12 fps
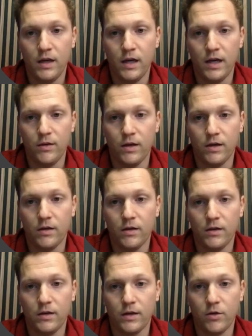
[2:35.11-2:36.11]
and then
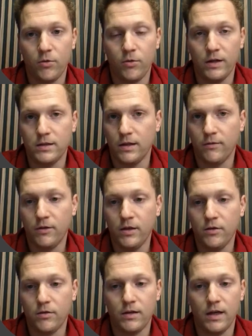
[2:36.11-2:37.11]
click create delivery
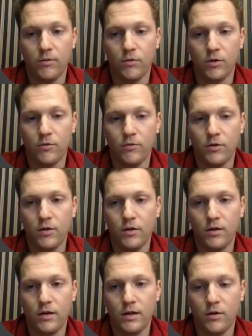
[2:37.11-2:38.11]
note, and it will convert
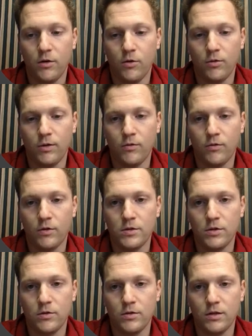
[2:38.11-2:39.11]
it all the way over
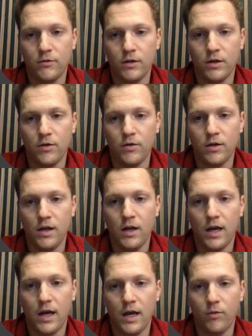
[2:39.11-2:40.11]
to delivery note,
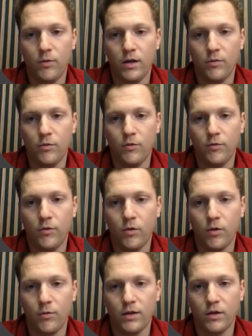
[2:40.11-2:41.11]
and we can move
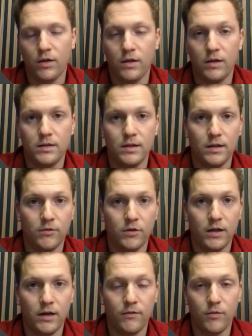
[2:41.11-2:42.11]
forward with the delivery
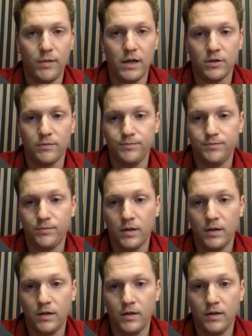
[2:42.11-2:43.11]
information.
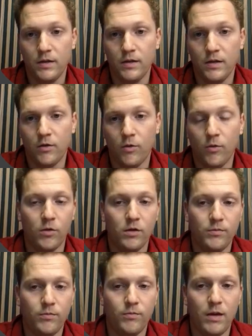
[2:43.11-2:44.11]
Or
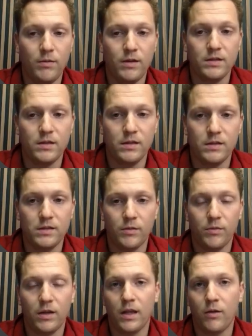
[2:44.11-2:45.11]
maybe this is
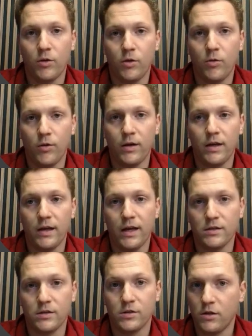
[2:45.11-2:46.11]
something that we're quoting as
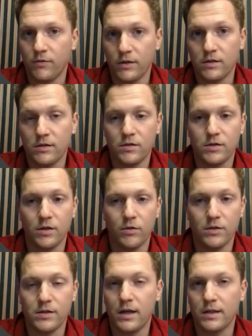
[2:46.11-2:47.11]
a service. So
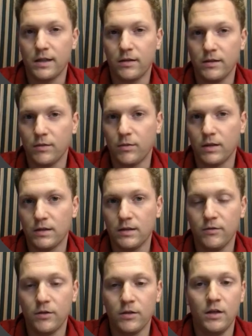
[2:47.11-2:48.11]
there's not exactly something to
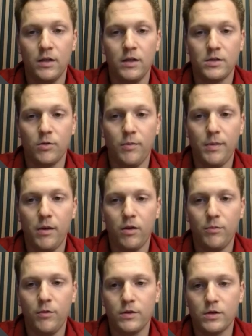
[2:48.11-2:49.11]
deliver. So we may want to
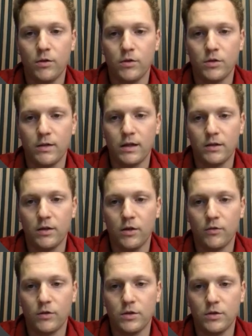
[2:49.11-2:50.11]
move this quote directly
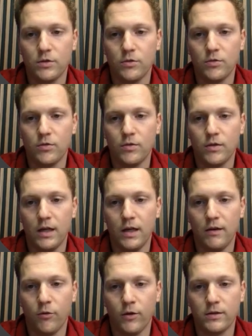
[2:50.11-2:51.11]
over to an
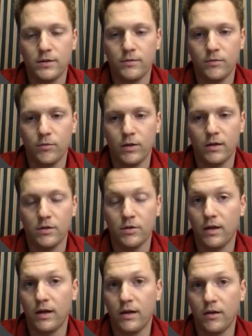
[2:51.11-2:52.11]
invoice. We can do
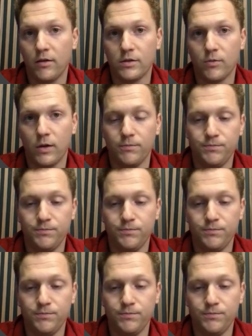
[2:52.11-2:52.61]
that here as well.